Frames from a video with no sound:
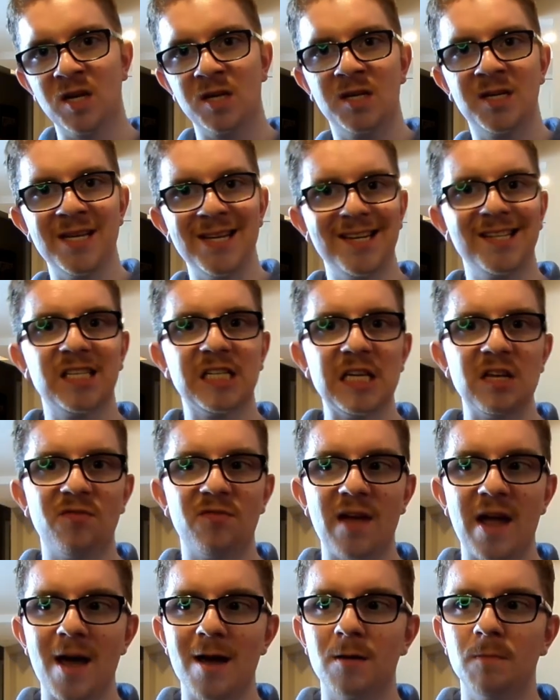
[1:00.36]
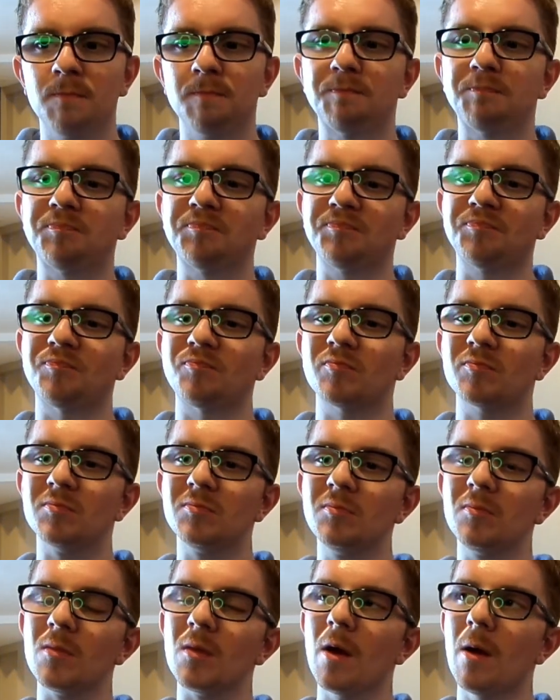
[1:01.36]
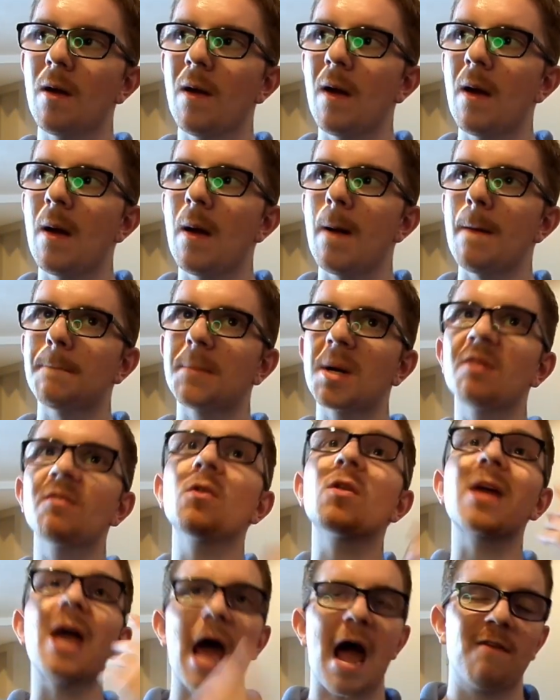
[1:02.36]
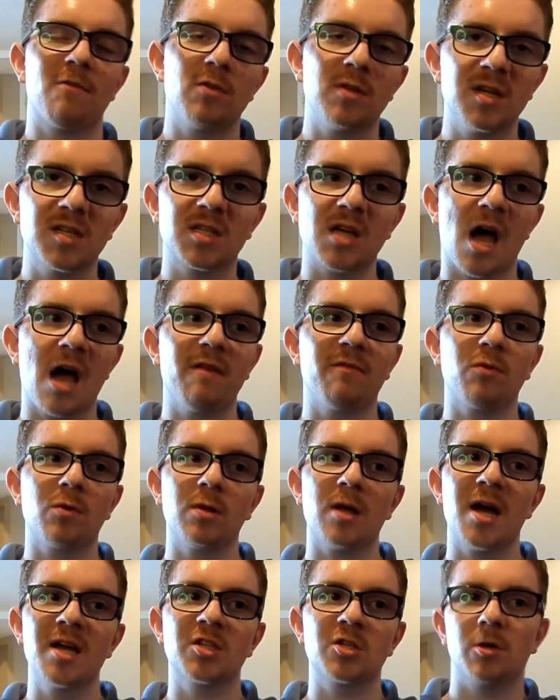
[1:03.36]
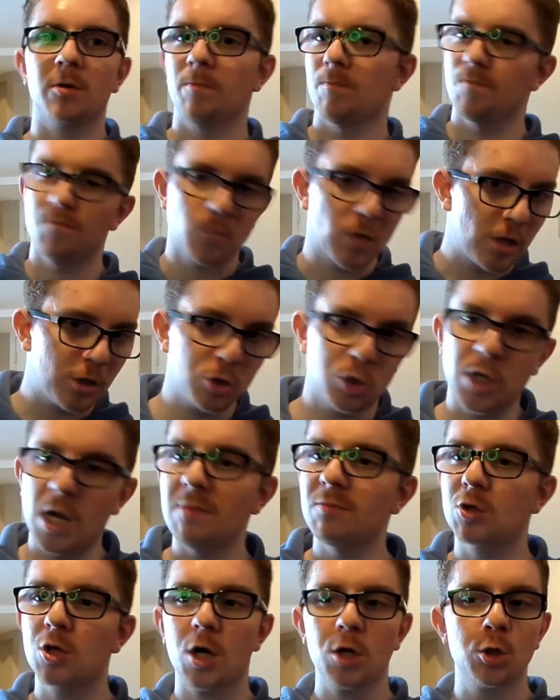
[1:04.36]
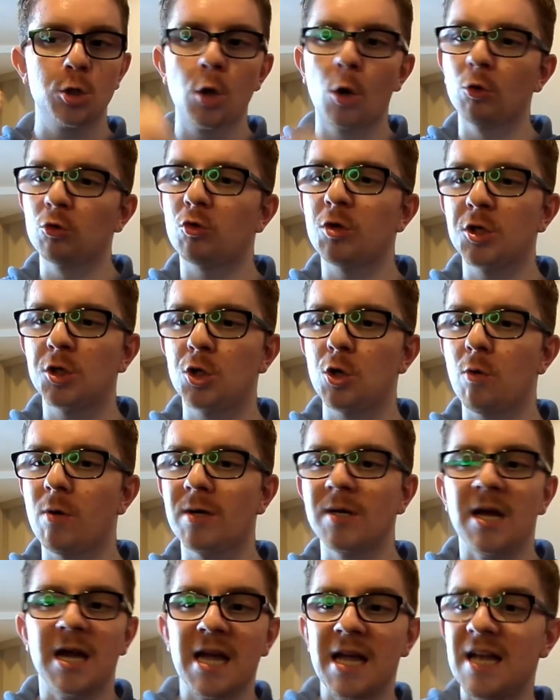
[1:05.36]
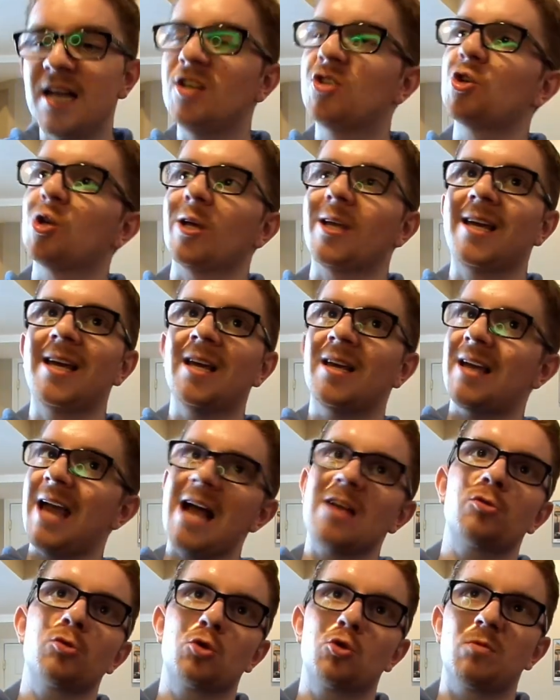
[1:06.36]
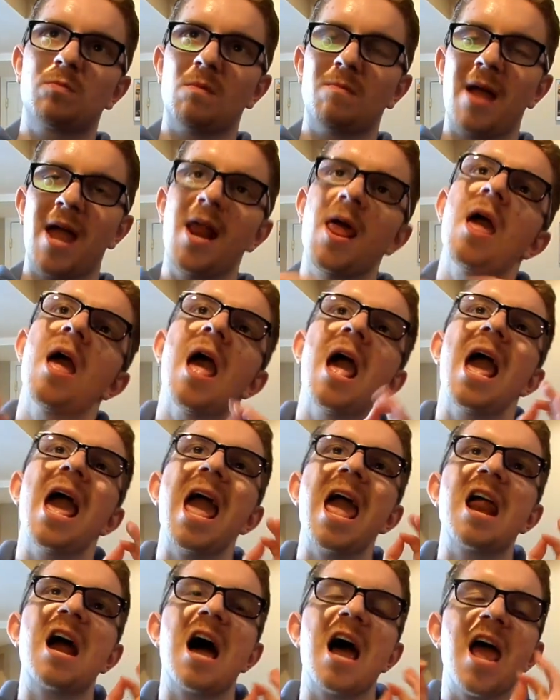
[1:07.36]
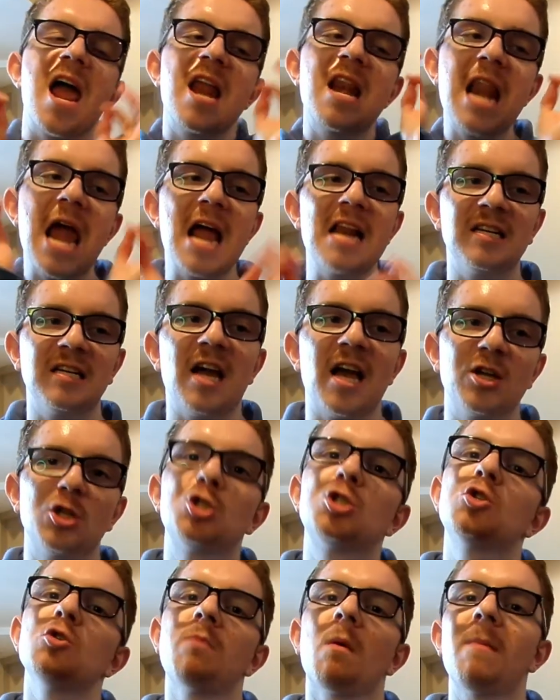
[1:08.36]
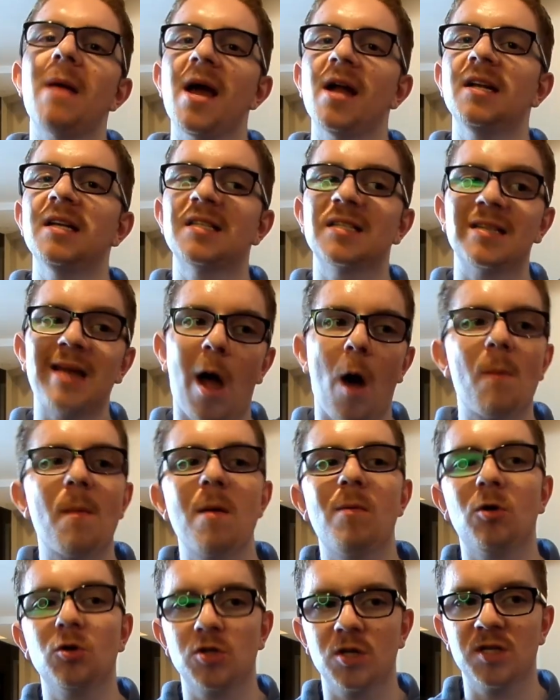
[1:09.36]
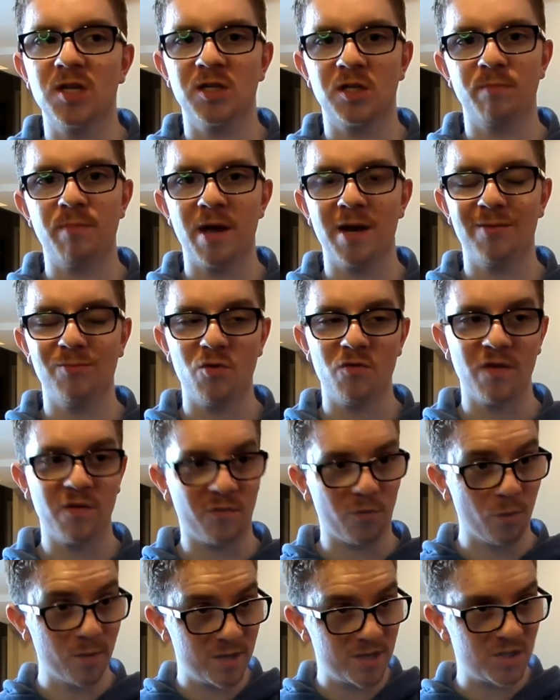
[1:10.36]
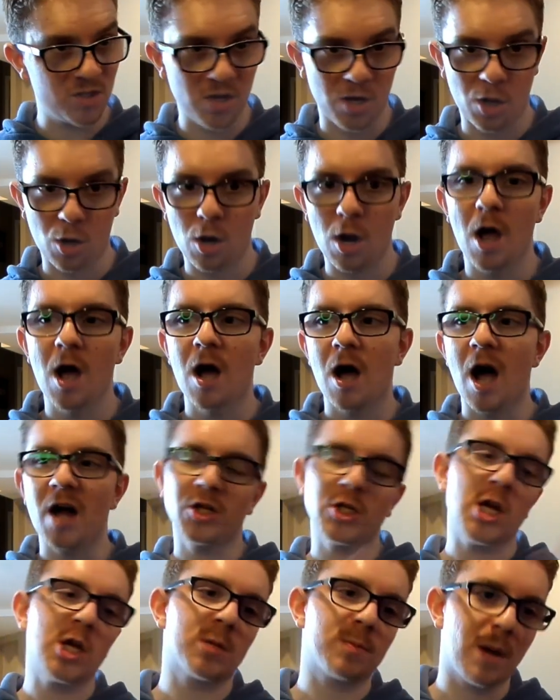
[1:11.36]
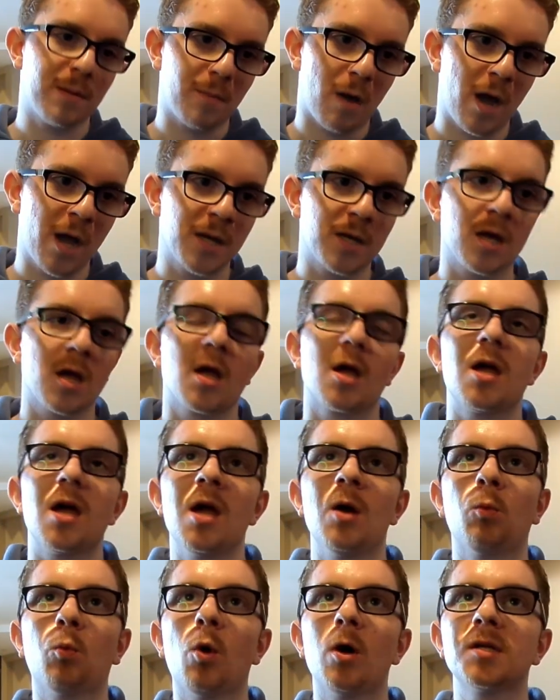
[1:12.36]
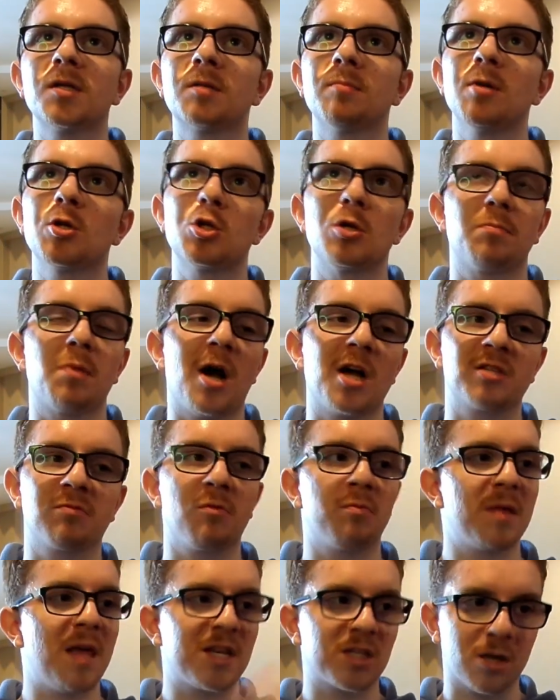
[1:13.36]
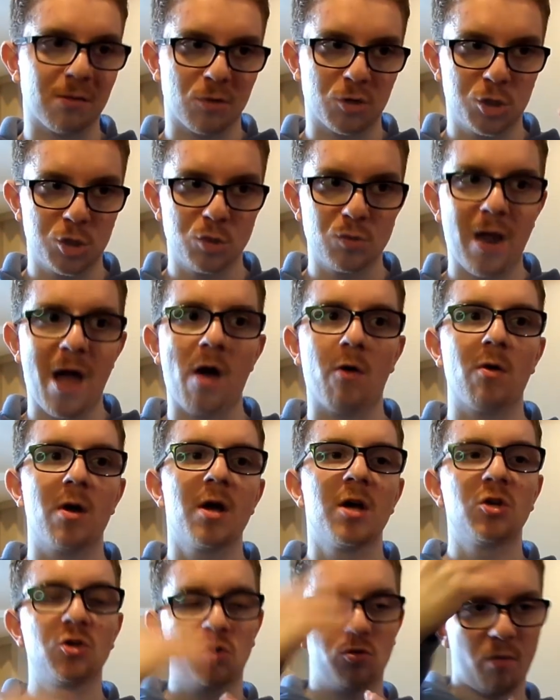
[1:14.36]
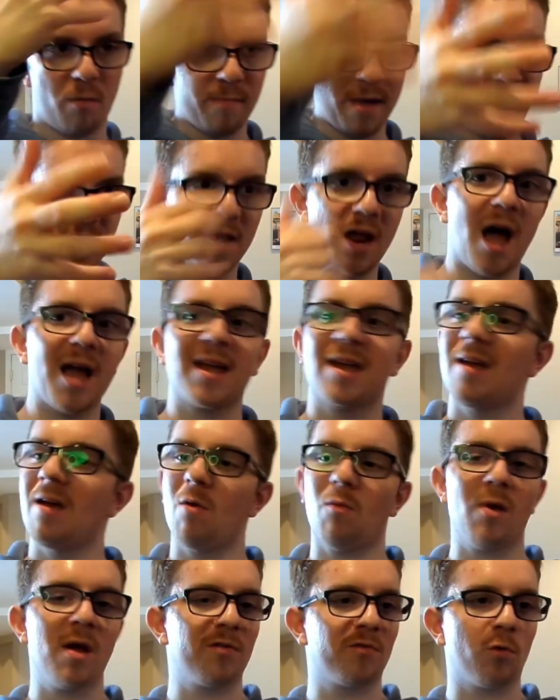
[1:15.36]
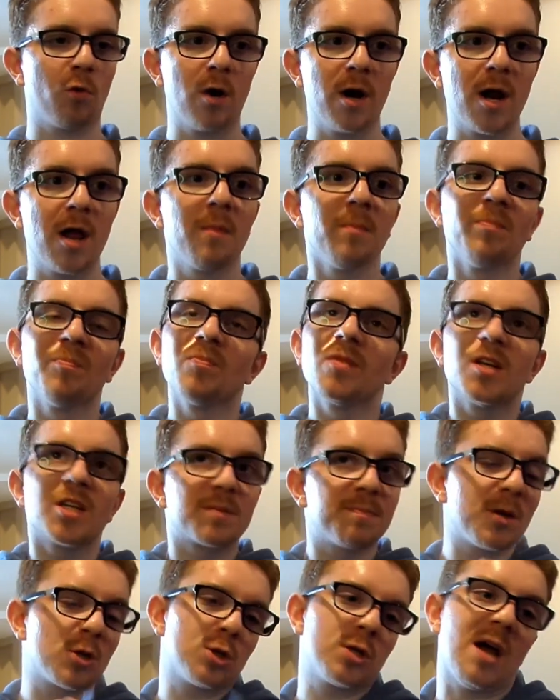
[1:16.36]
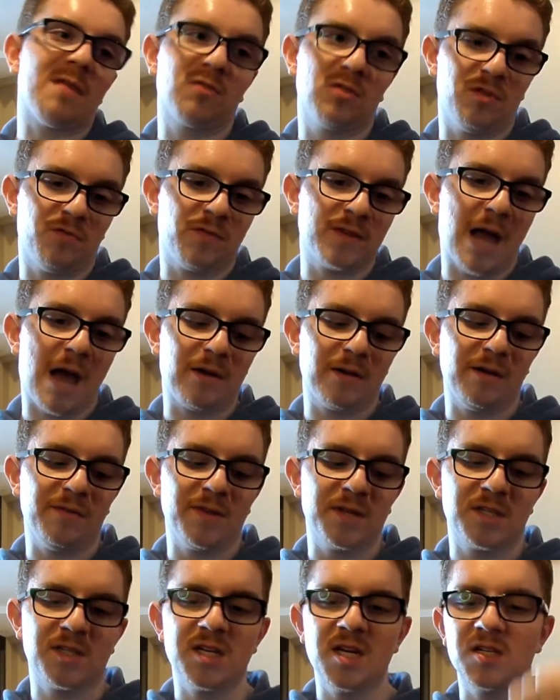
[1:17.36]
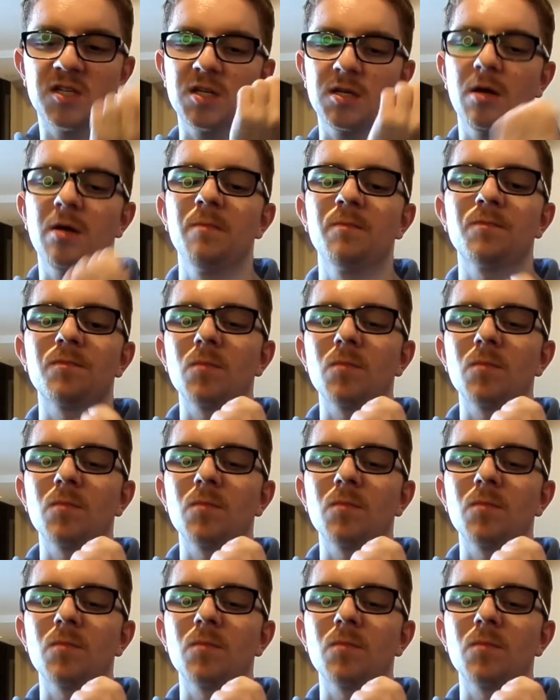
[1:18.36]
DC fan. But I feel like after this, I've realized James Gunn knows what he's doing. He's gonna kick ass with Superman, and Superman is now my most anticipated movie for this year. I changed my mind. It was Mission Impossible, but that's number 2 now. Superman, I can't wait for it, especially after the finale of this season.